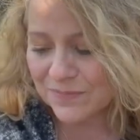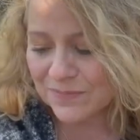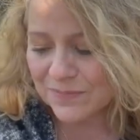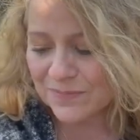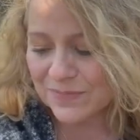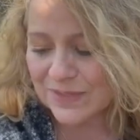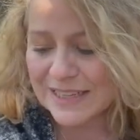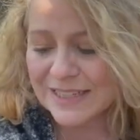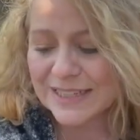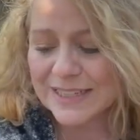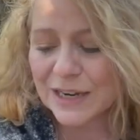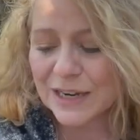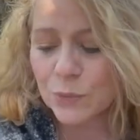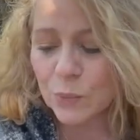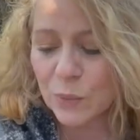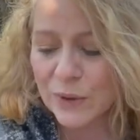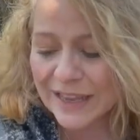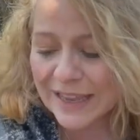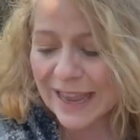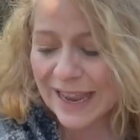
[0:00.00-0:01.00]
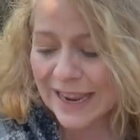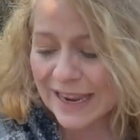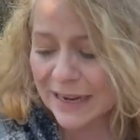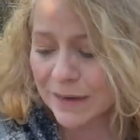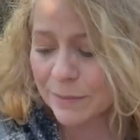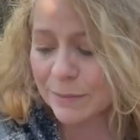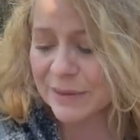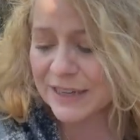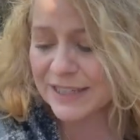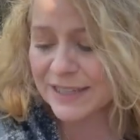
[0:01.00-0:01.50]
They said we
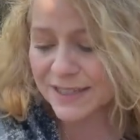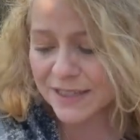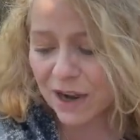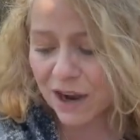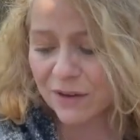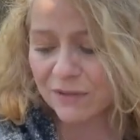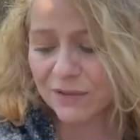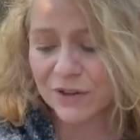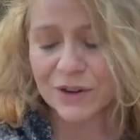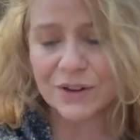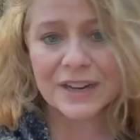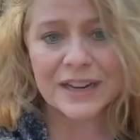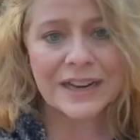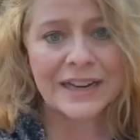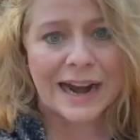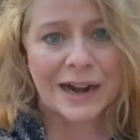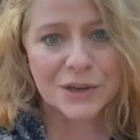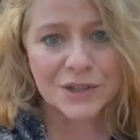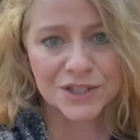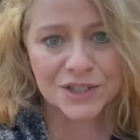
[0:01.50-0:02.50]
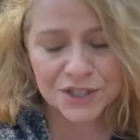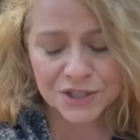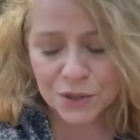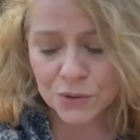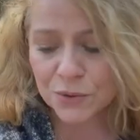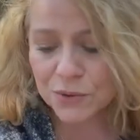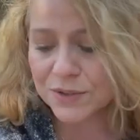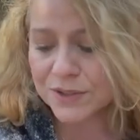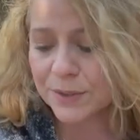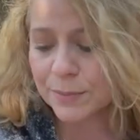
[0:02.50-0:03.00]
can be sovereign in our
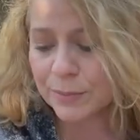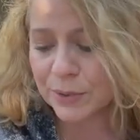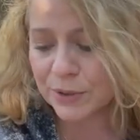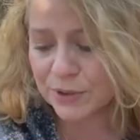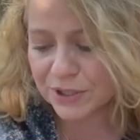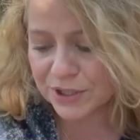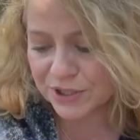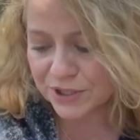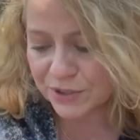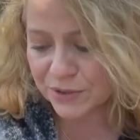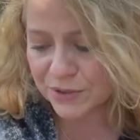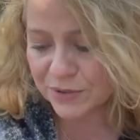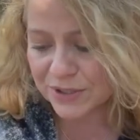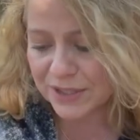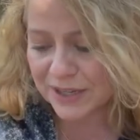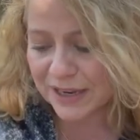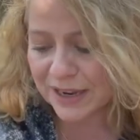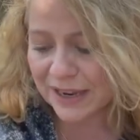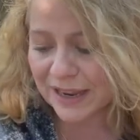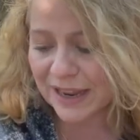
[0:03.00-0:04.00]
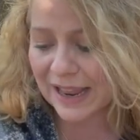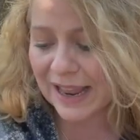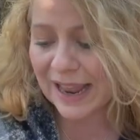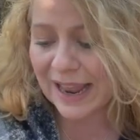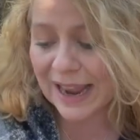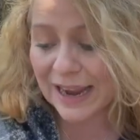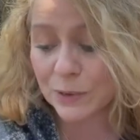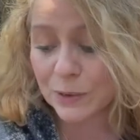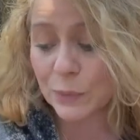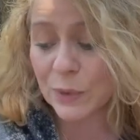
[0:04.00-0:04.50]
soul's pursuit,
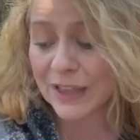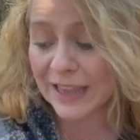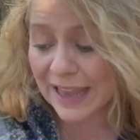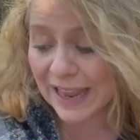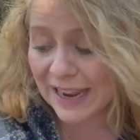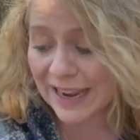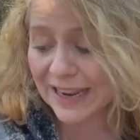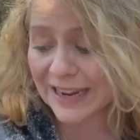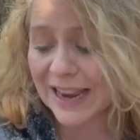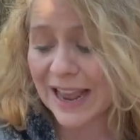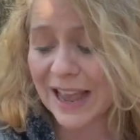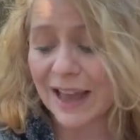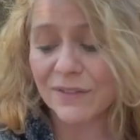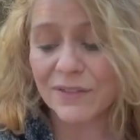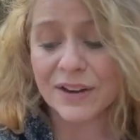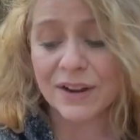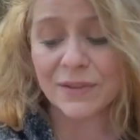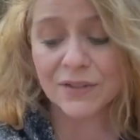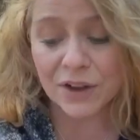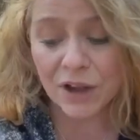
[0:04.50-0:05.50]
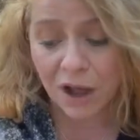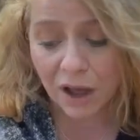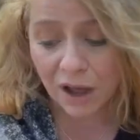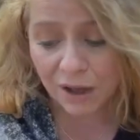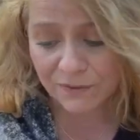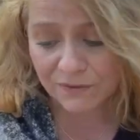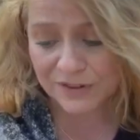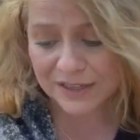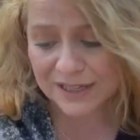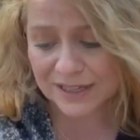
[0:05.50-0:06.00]
and we can have enough
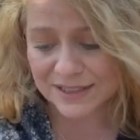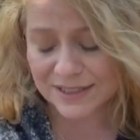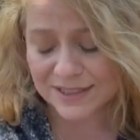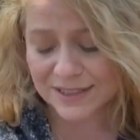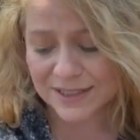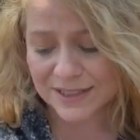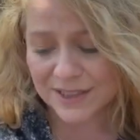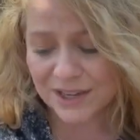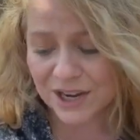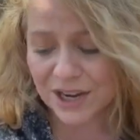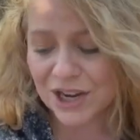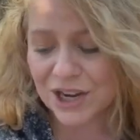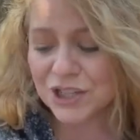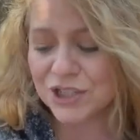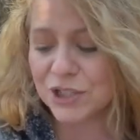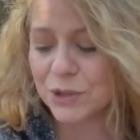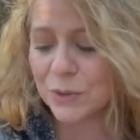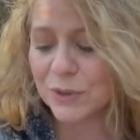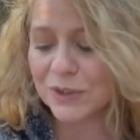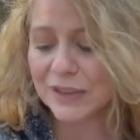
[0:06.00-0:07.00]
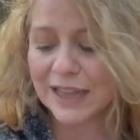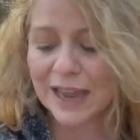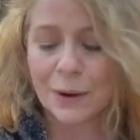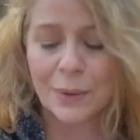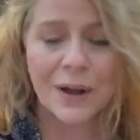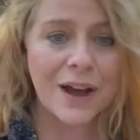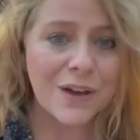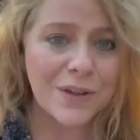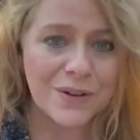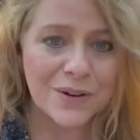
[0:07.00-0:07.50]
confidence to
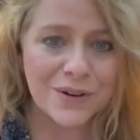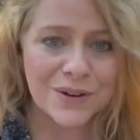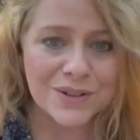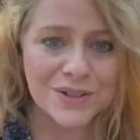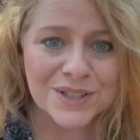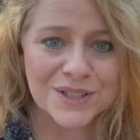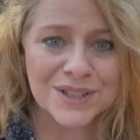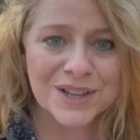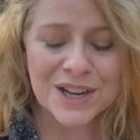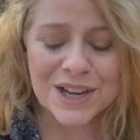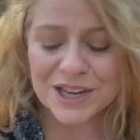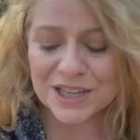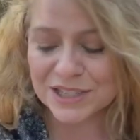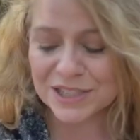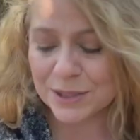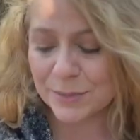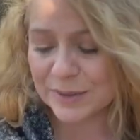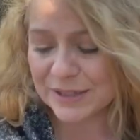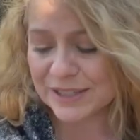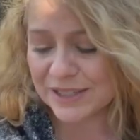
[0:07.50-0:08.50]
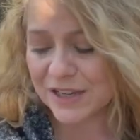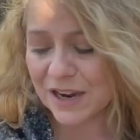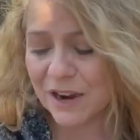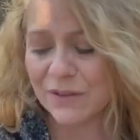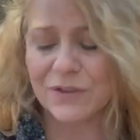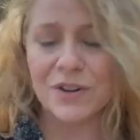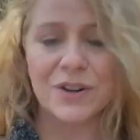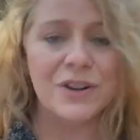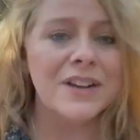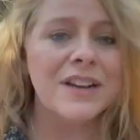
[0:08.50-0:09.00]
allow others to be
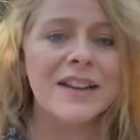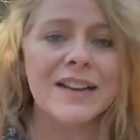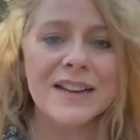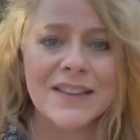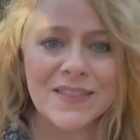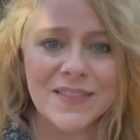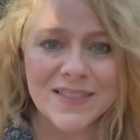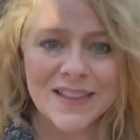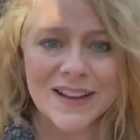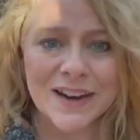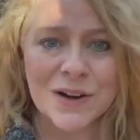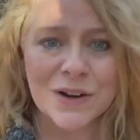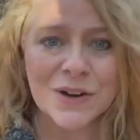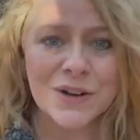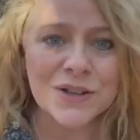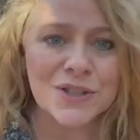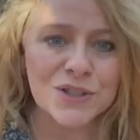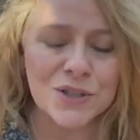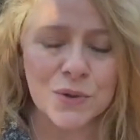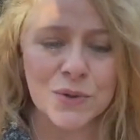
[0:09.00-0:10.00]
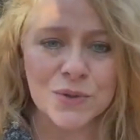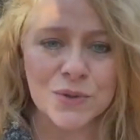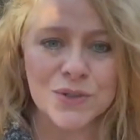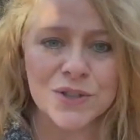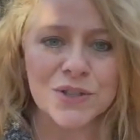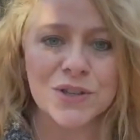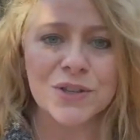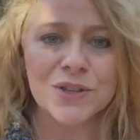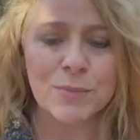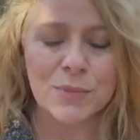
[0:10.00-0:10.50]
sovereign in their
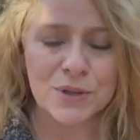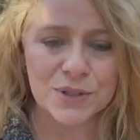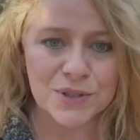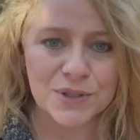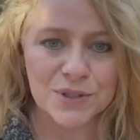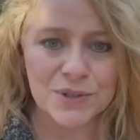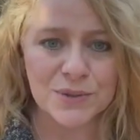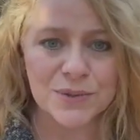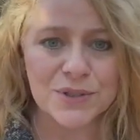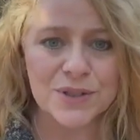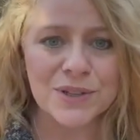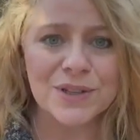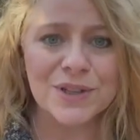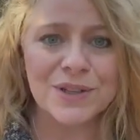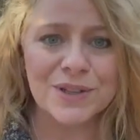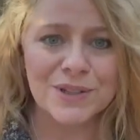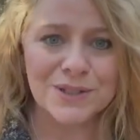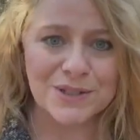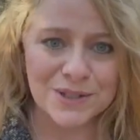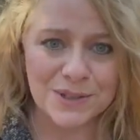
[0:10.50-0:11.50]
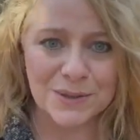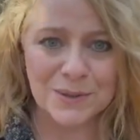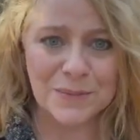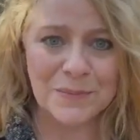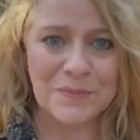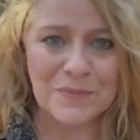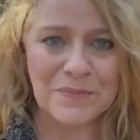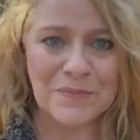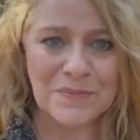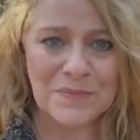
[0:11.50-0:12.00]
soul's pursuit too.
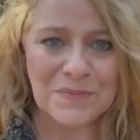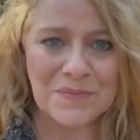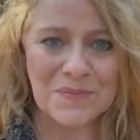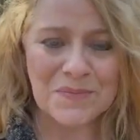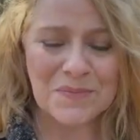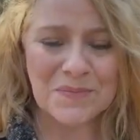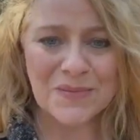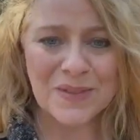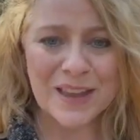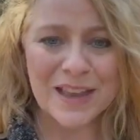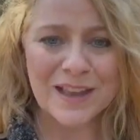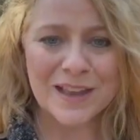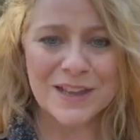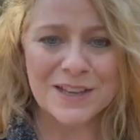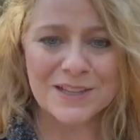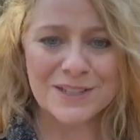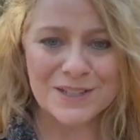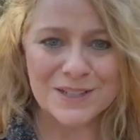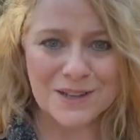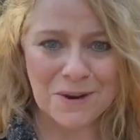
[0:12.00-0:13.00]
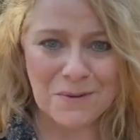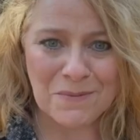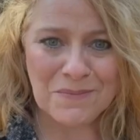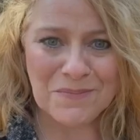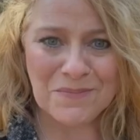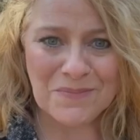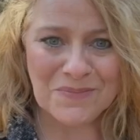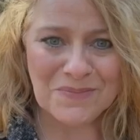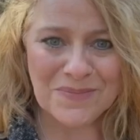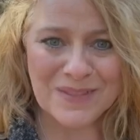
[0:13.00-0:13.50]
So,
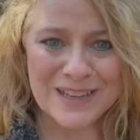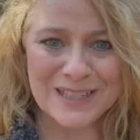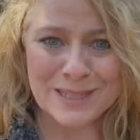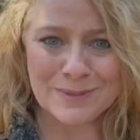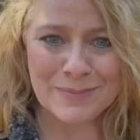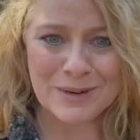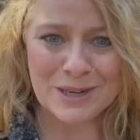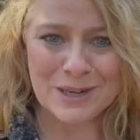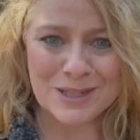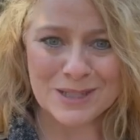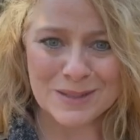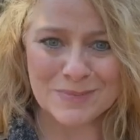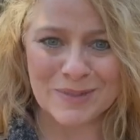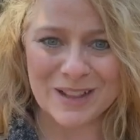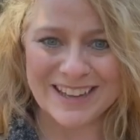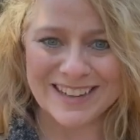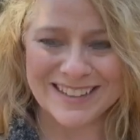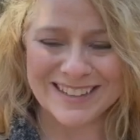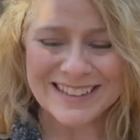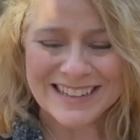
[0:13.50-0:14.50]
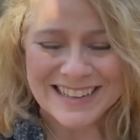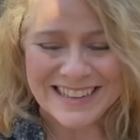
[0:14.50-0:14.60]
spirit-splaining.